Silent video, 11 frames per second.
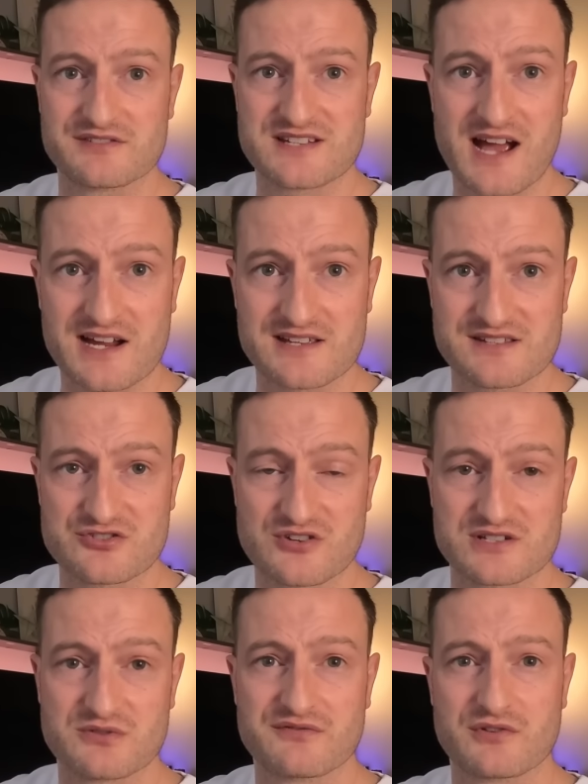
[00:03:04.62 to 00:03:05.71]
of attack as he tried
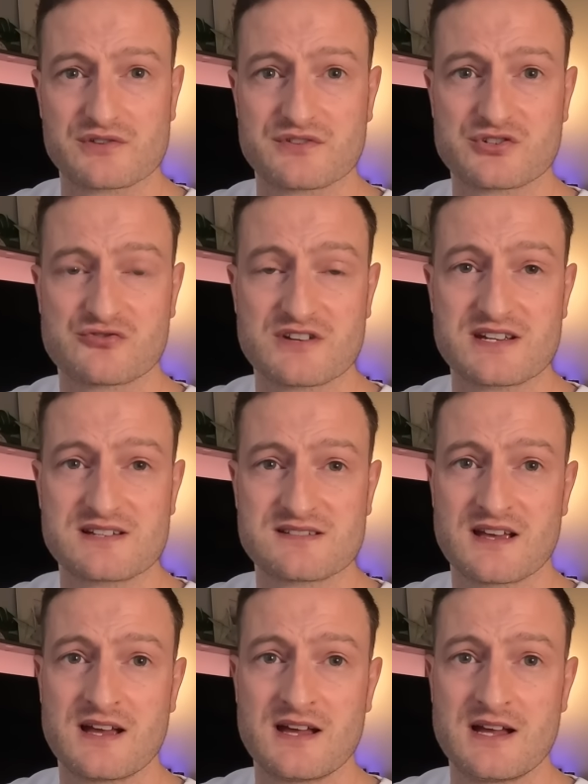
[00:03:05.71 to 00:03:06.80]
to avoid the trees.
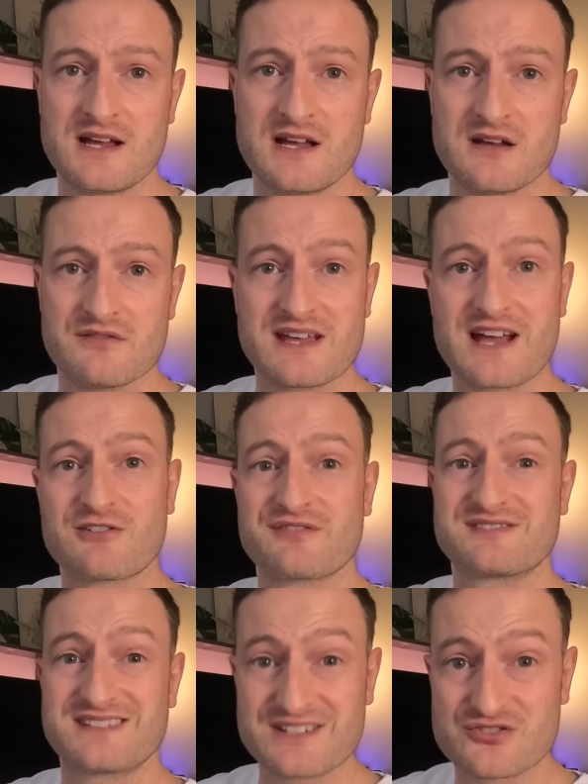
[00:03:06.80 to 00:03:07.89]
The
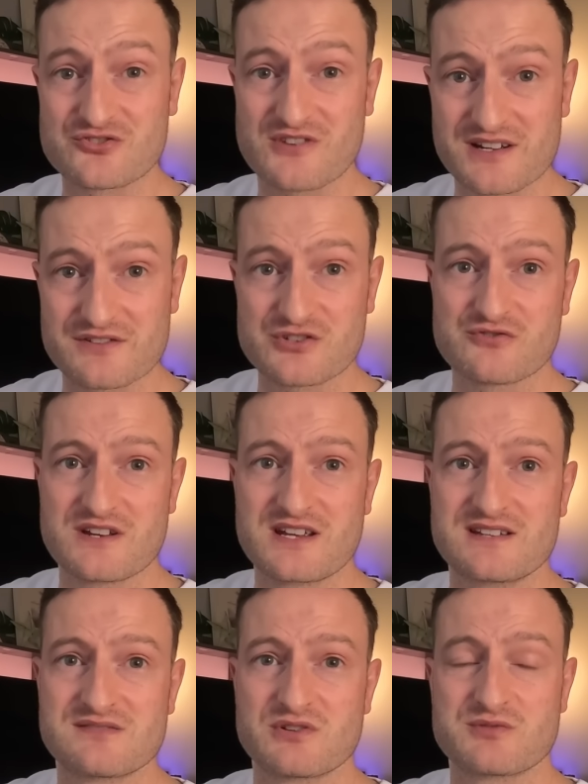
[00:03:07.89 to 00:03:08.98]
aircraft did strike the
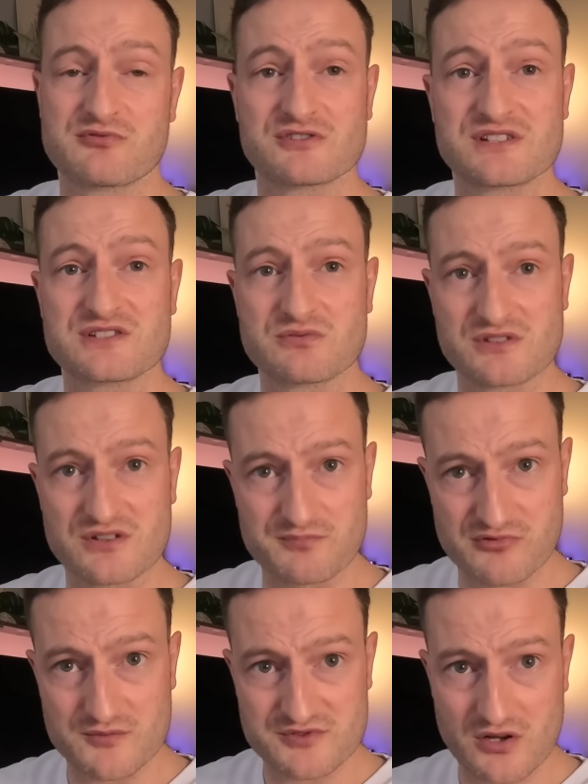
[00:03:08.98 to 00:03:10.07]
trees, which brought it to an
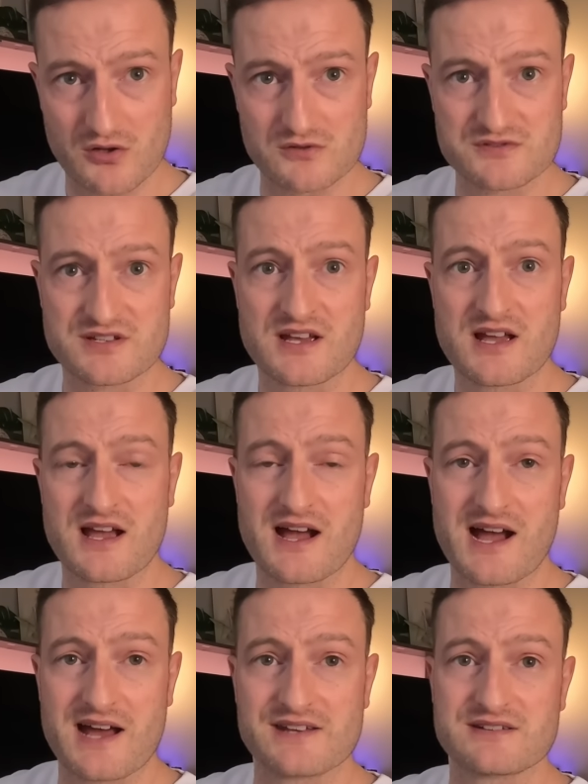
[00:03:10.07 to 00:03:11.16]
abrupt halt
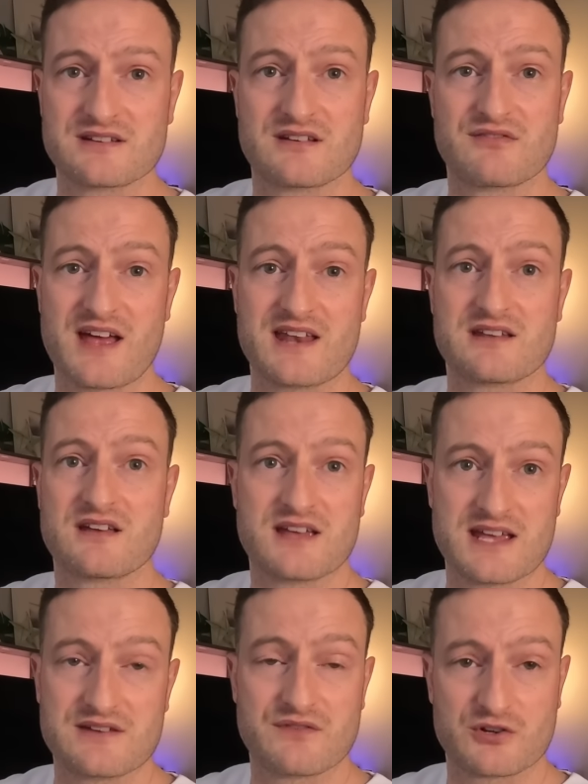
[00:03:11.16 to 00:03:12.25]
and then
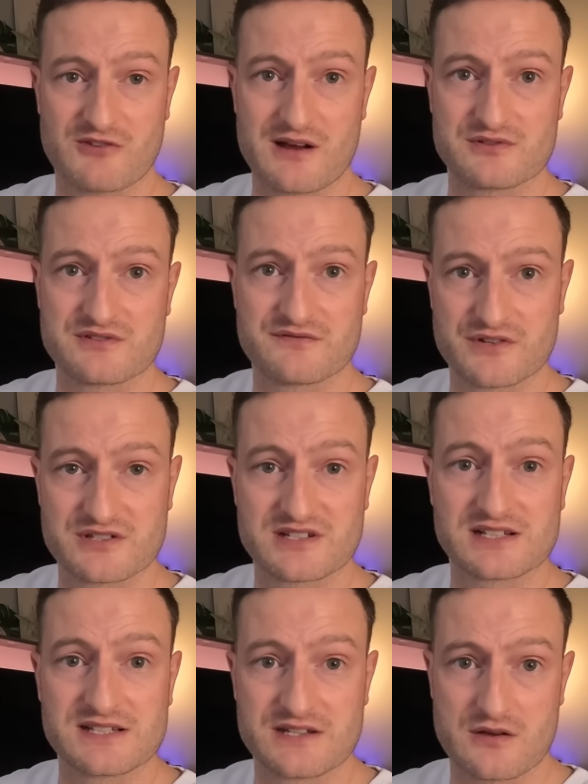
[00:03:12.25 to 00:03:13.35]
hit the ground
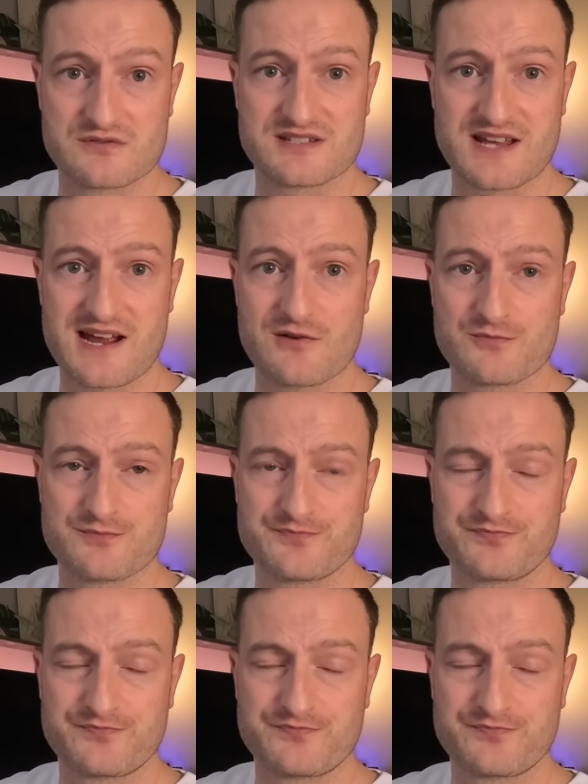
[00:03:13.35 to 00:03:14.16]
vertically nose down.